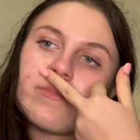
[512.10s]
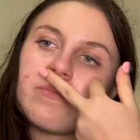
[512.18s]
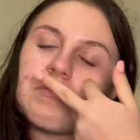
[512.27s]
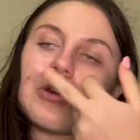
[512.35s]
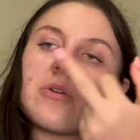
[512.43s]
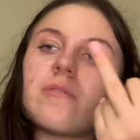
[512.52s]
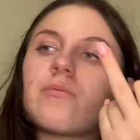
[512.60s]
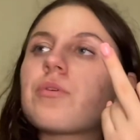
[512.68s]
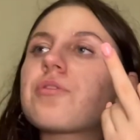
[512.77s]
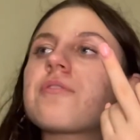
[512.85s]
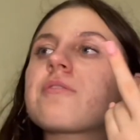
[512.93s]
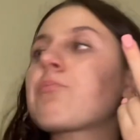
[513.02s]
Because with
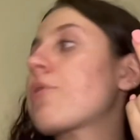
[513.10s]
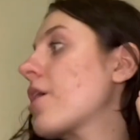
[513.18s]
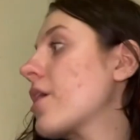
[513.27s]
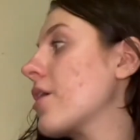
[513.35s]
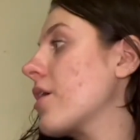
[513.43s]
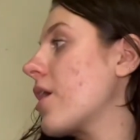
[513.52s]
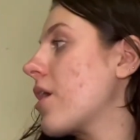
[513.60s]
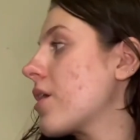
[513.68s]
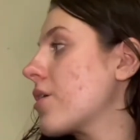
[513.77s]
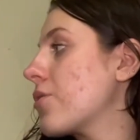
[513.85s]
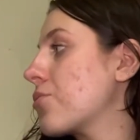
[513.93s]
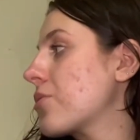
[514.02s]
the spray, I
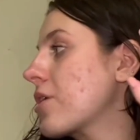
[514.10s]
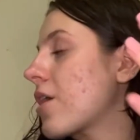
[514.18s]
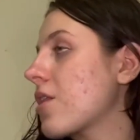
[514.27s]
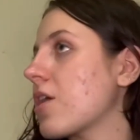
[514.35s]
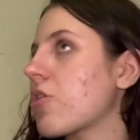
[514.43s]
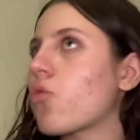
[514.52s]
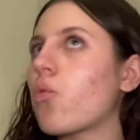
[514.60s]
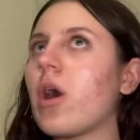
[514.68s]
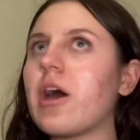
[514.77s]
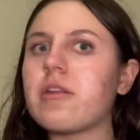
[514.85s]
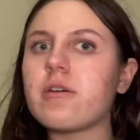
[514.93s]
usually get, like, quite